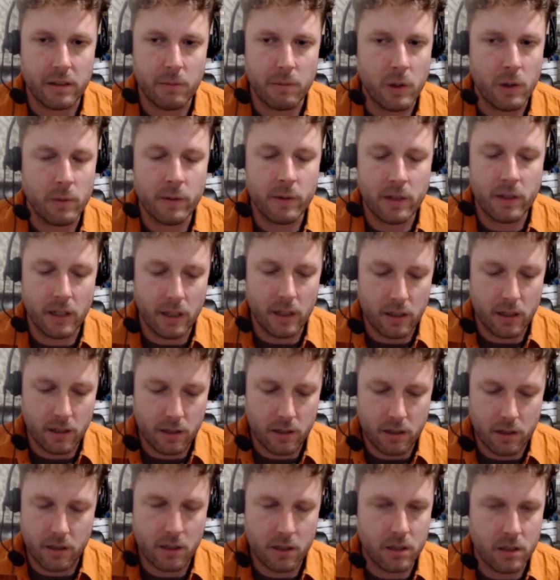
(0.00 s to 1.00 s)
moment, it is
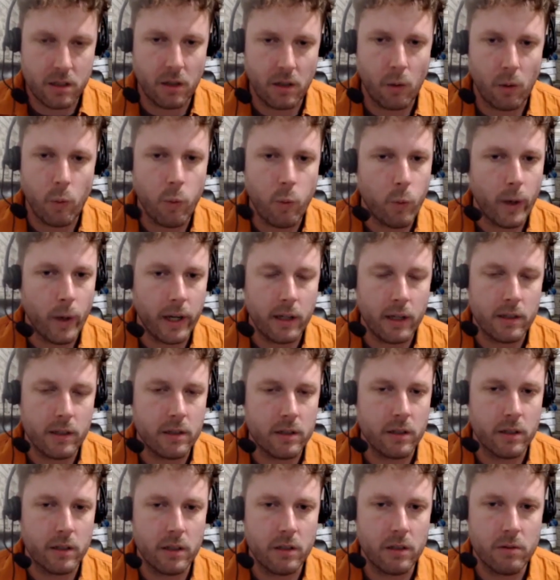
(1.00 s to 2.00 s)
just still way
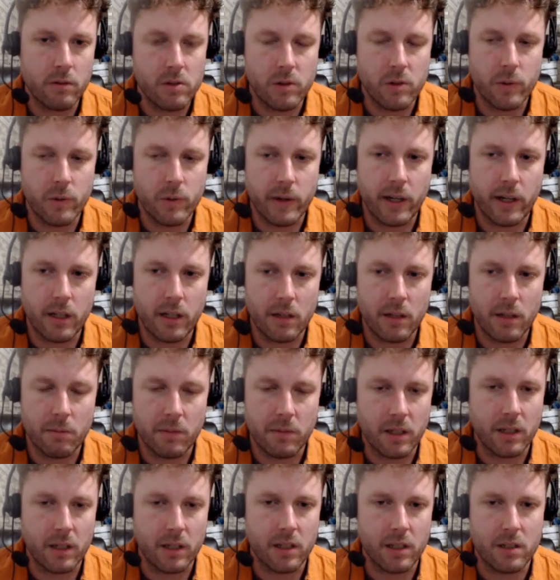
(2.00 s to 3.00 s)
easier to use uranium.
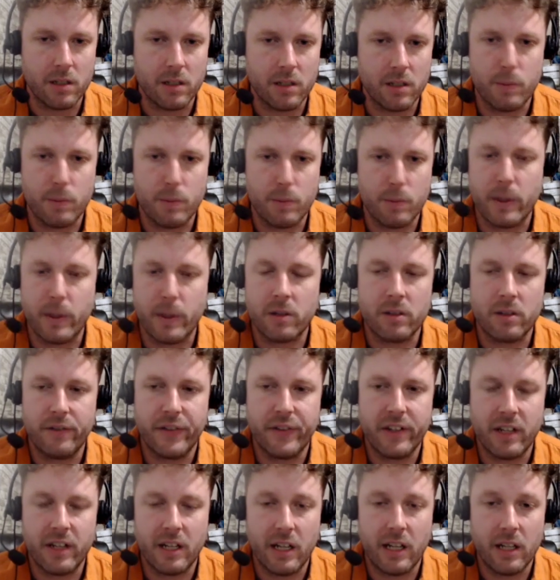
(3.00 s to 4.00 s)
Like especially for
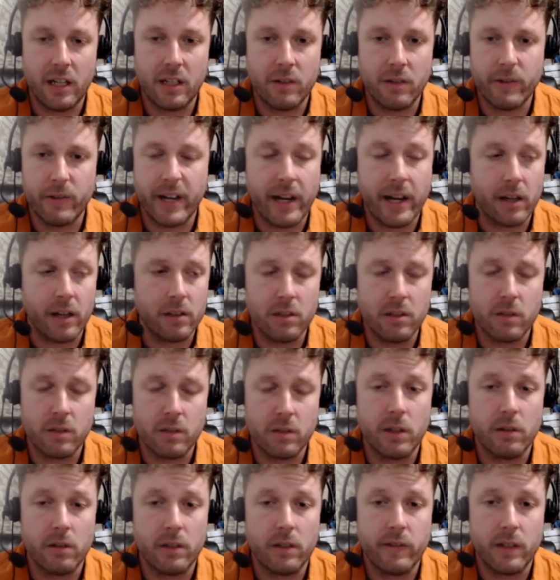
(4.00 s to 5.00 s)
the Canadian reactors, we
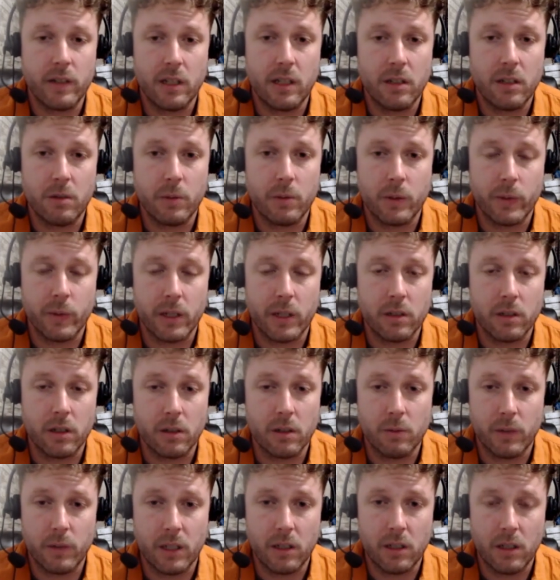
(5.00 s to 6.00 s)
don't even need to enrich it.
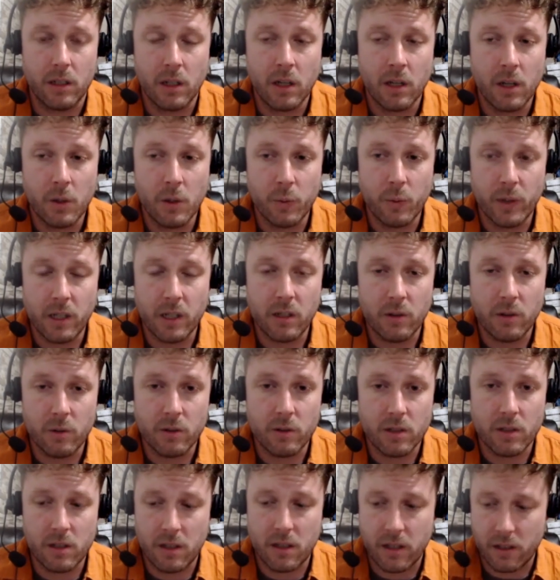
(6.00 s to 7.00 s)
We
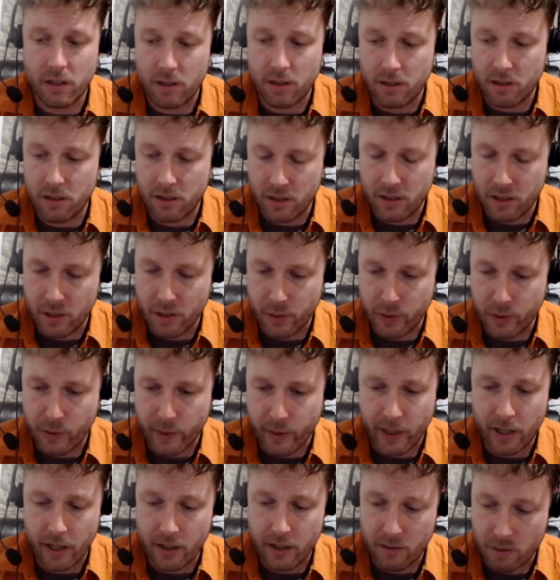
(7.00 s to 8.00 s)
use the
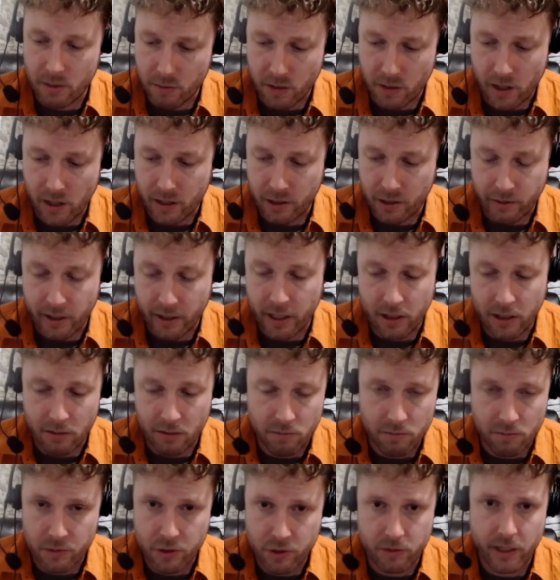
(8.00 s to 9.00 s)
uranium, the raw uranium,
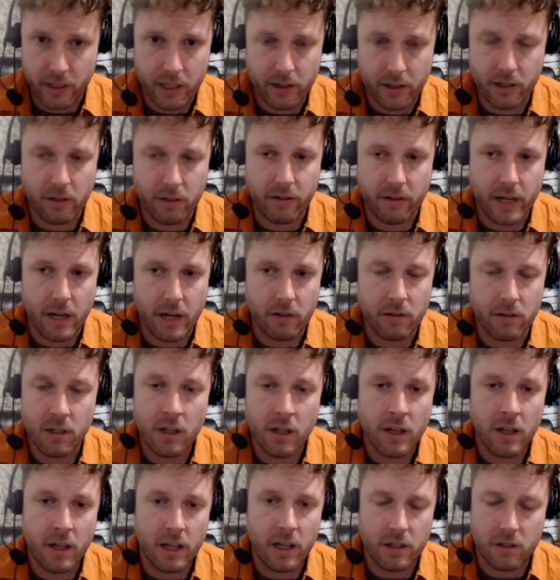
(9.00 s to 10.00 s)
straight out of the ground.
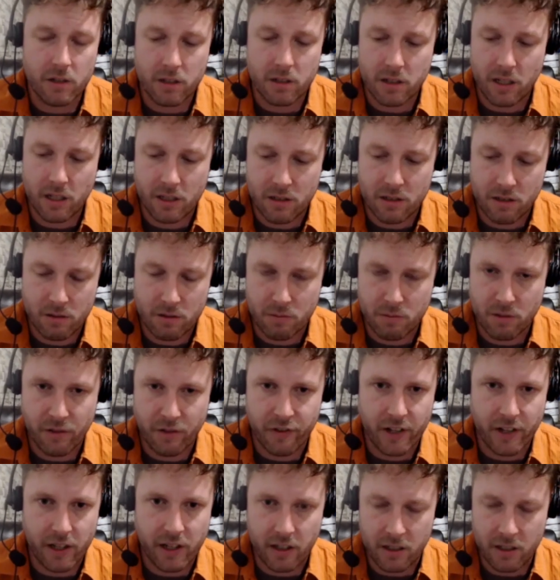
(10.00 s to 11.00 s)
It just gets
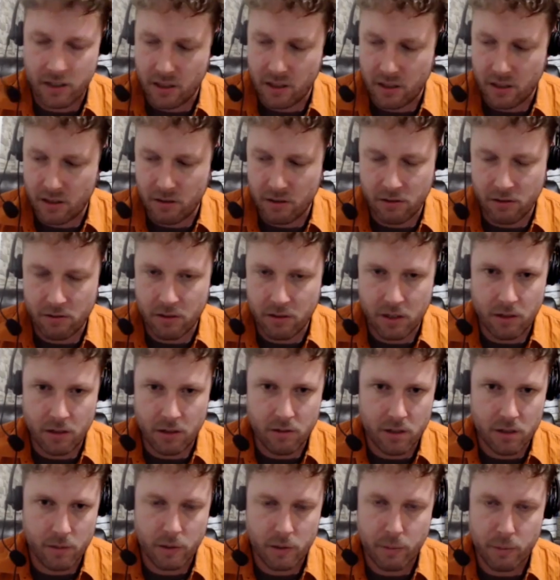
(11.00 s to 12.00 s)
refined into the
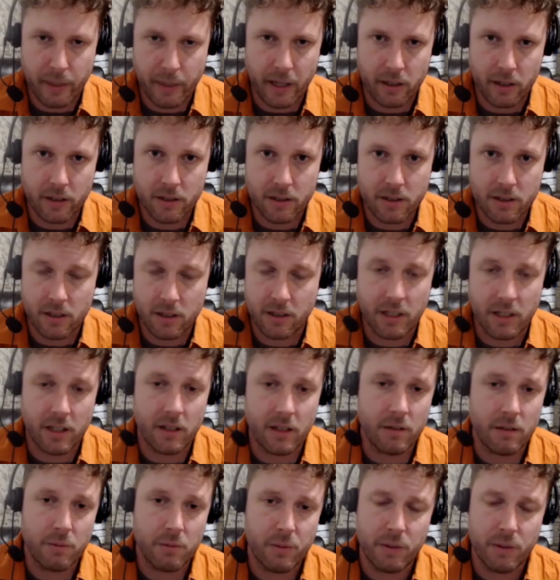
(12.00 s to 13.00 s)
usable pellets, and then
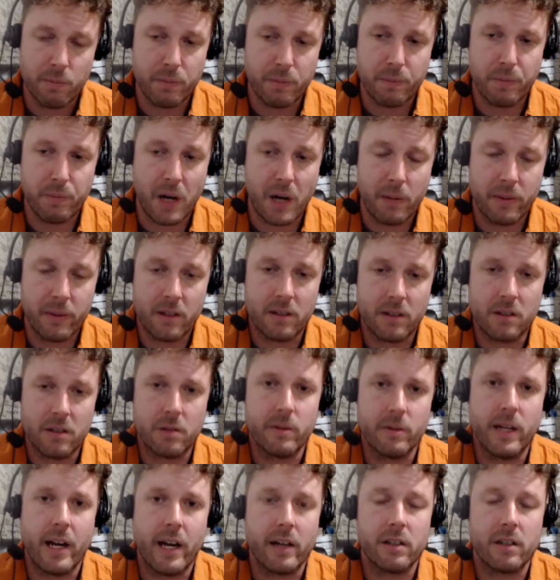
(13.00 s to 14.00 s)
we pop it into the
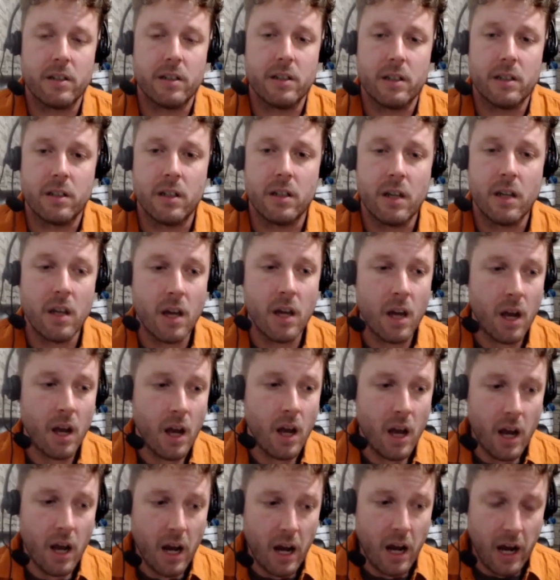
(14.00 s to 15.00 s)
reactor,
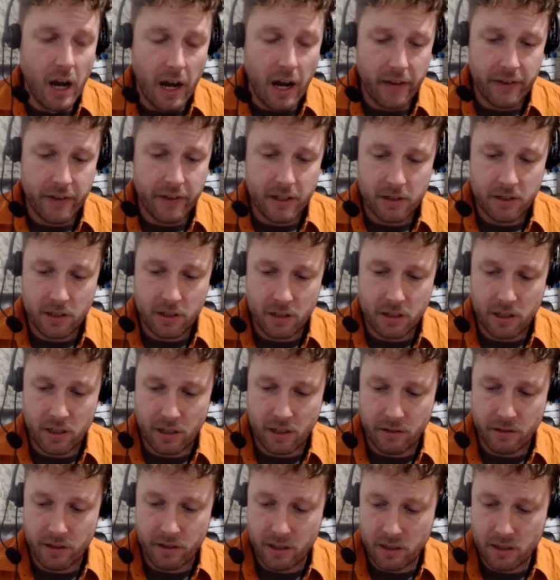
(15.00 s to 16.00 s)
and then she
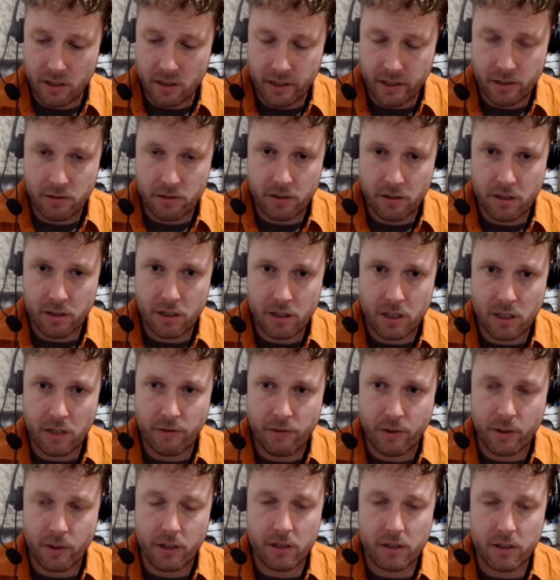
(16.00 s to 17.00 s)
generates electricity
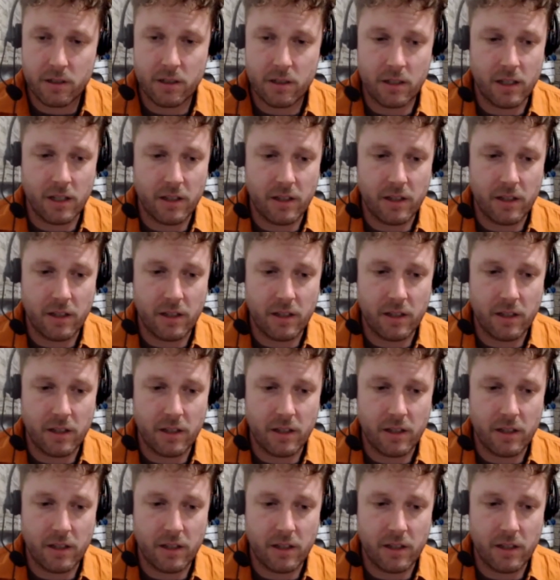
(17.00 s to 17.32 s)
for us.